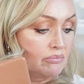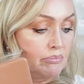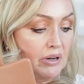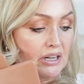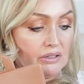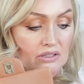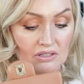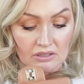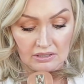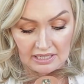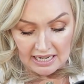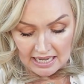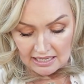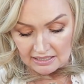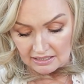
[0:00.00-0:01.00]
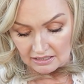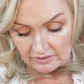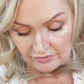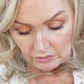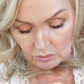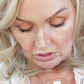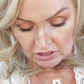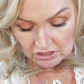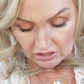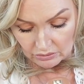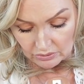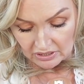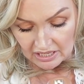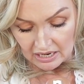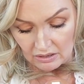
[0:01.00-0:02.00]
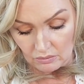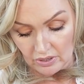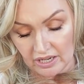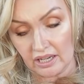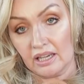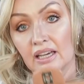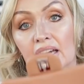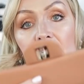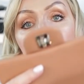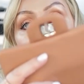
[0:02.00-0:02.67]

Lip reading: a pair of sunglasses if you want to do it that way.